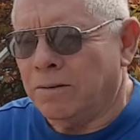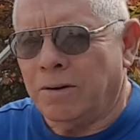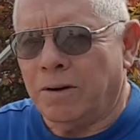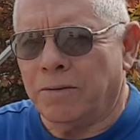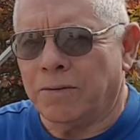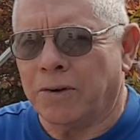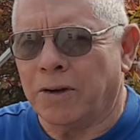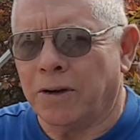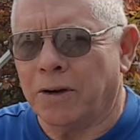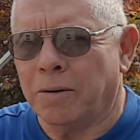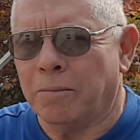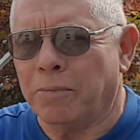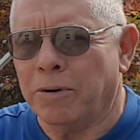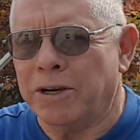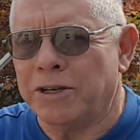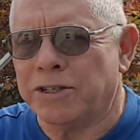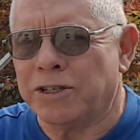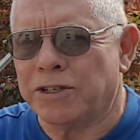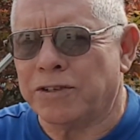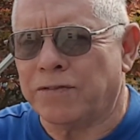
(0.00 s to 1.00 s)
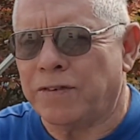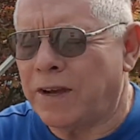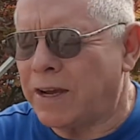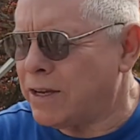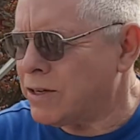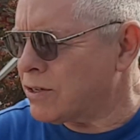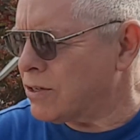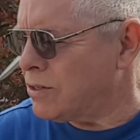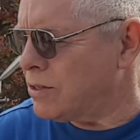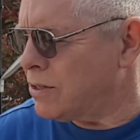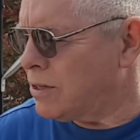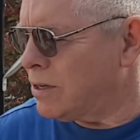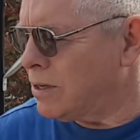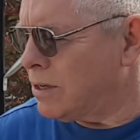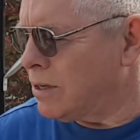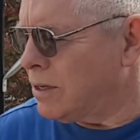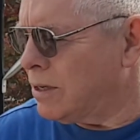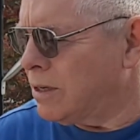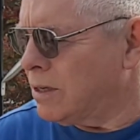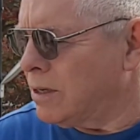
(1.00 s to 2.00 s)
Well, we've got our braces fastened
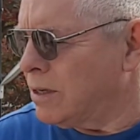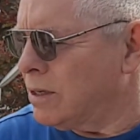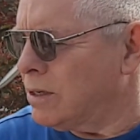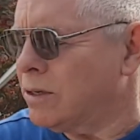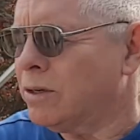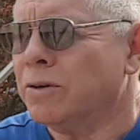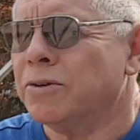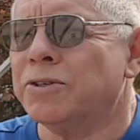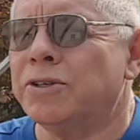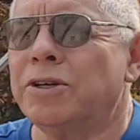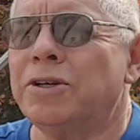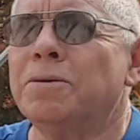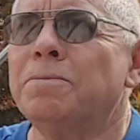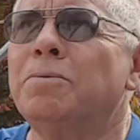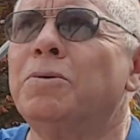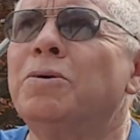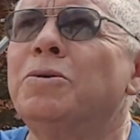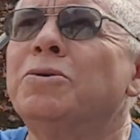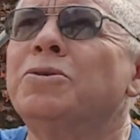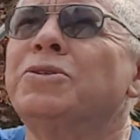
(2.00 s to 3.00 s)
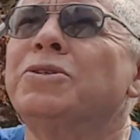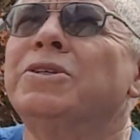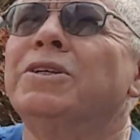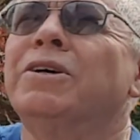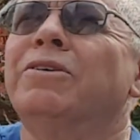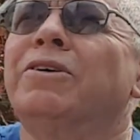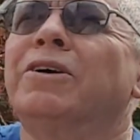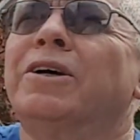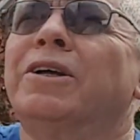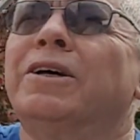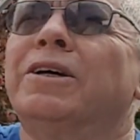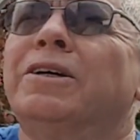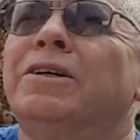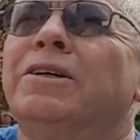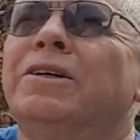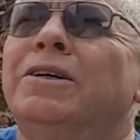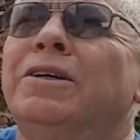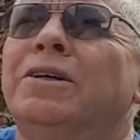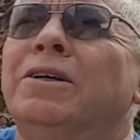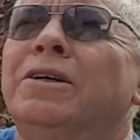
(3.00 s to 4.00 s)
to our center post. Now I've got to
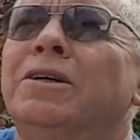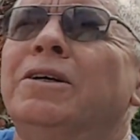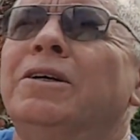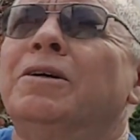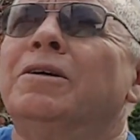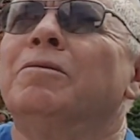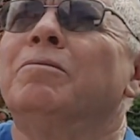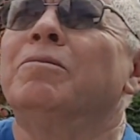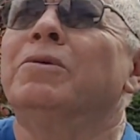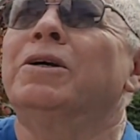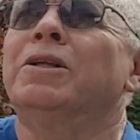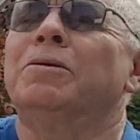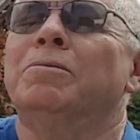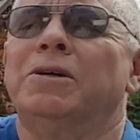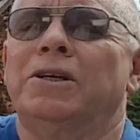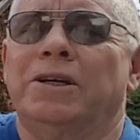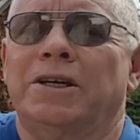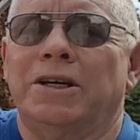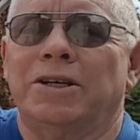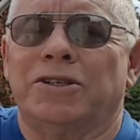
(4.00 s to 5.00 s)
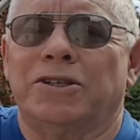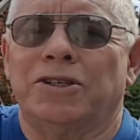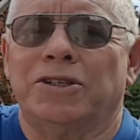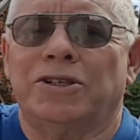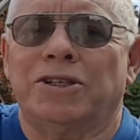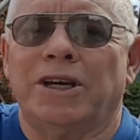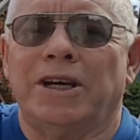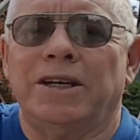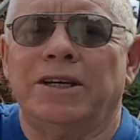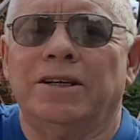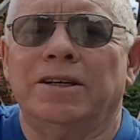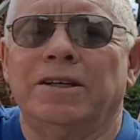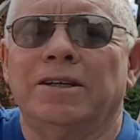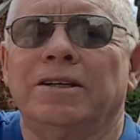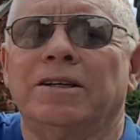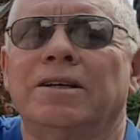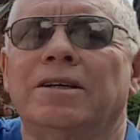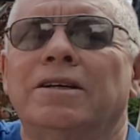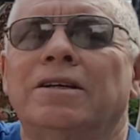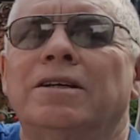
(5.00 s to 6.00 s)
bring them in nice and tight
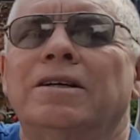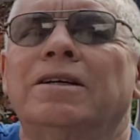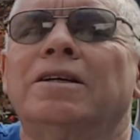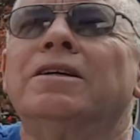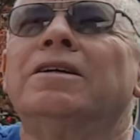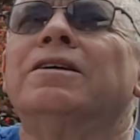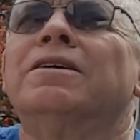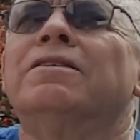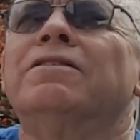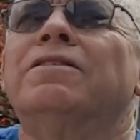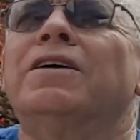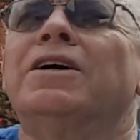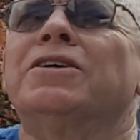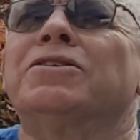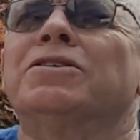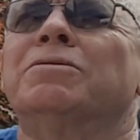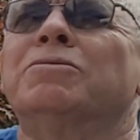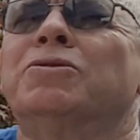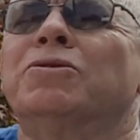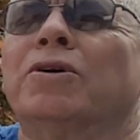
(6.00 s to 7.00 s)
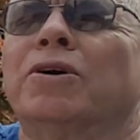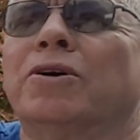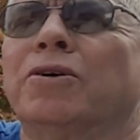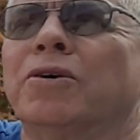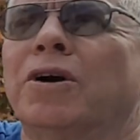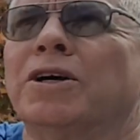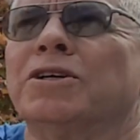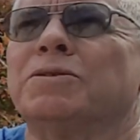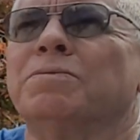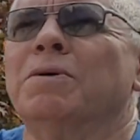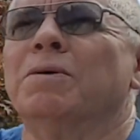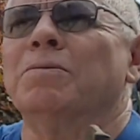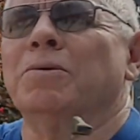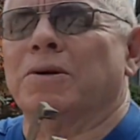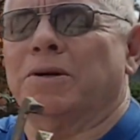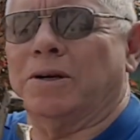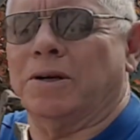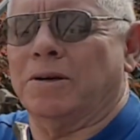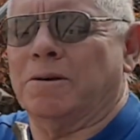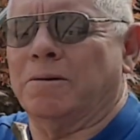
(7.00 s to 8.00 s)
and fasten them to our cross
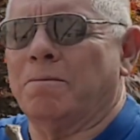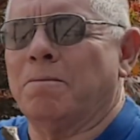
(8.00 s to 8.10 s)
member here.